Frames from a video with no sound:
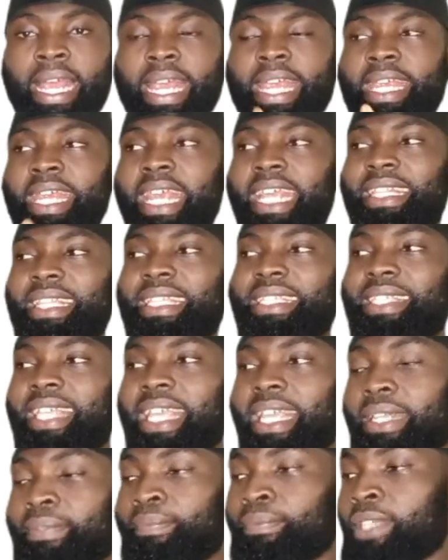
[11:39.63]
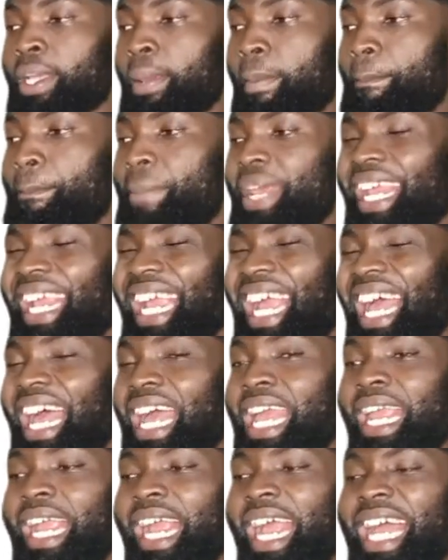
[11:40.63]
Here it is saying
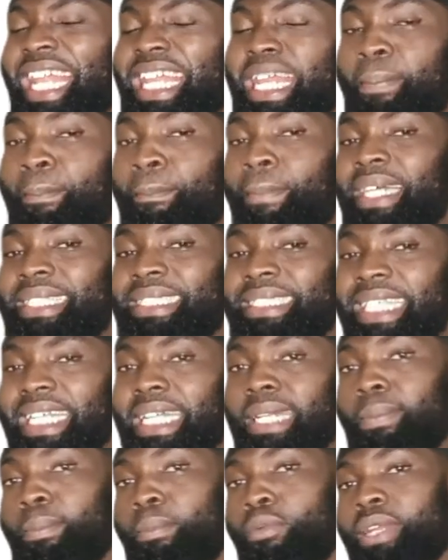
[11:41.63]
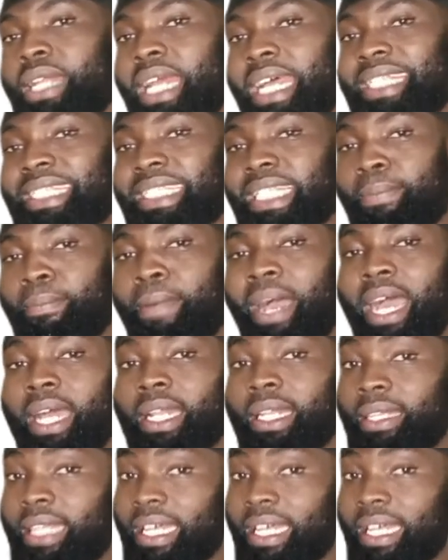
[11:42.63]
al kalimatin munasiba.